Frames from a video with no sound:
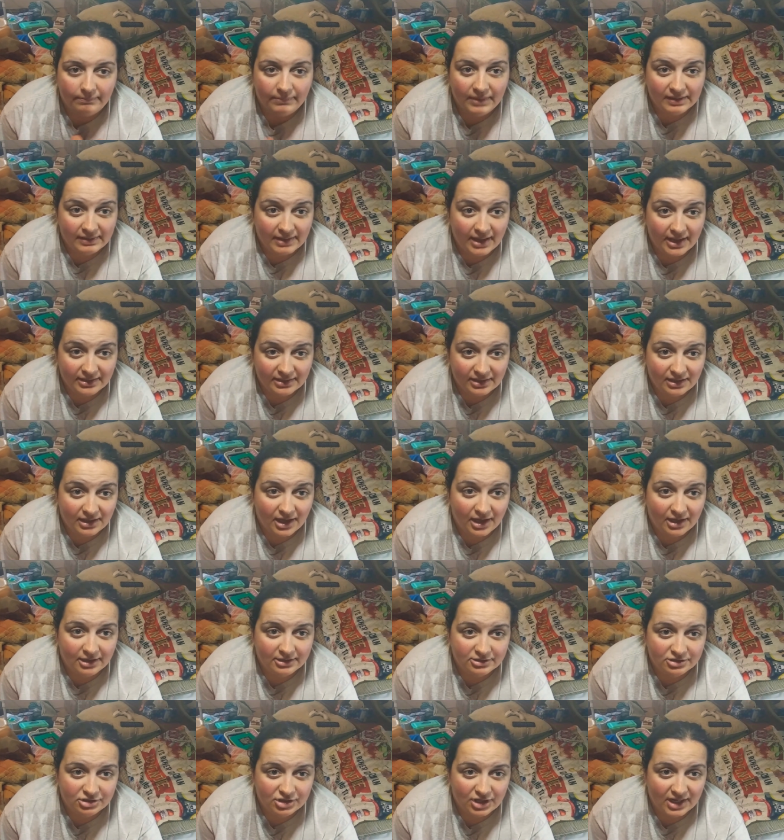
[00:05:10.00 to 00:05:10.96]

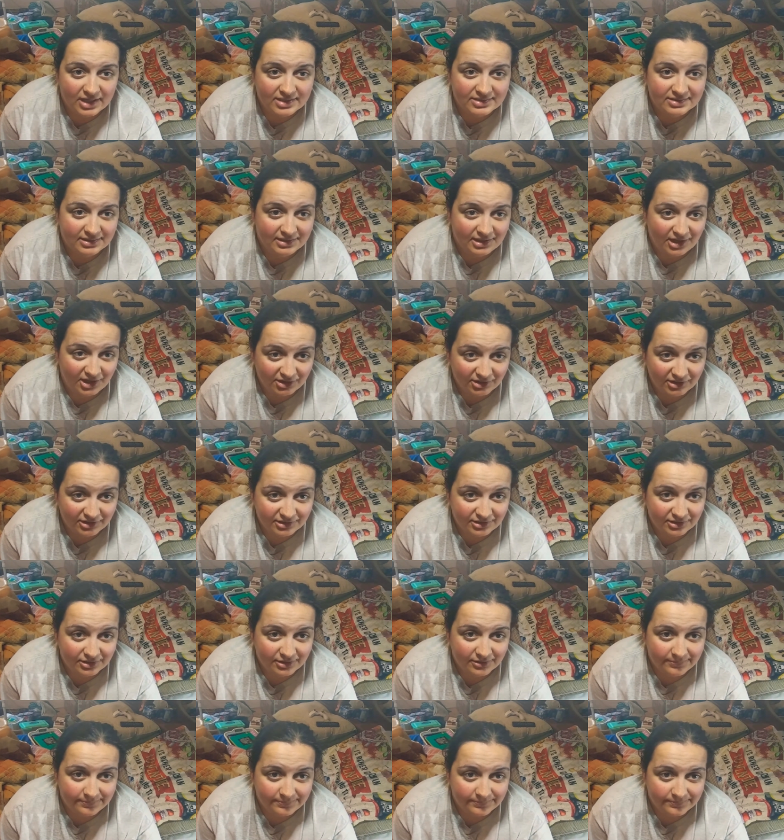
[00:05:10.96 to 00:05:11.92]
Malachiasz as a
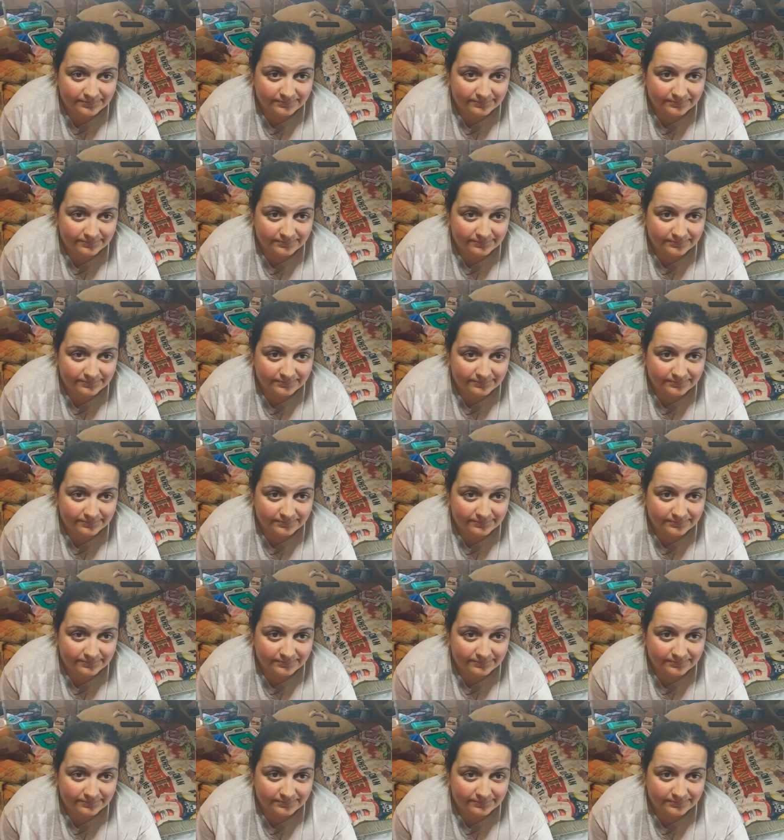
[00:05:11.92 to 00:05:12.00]
character.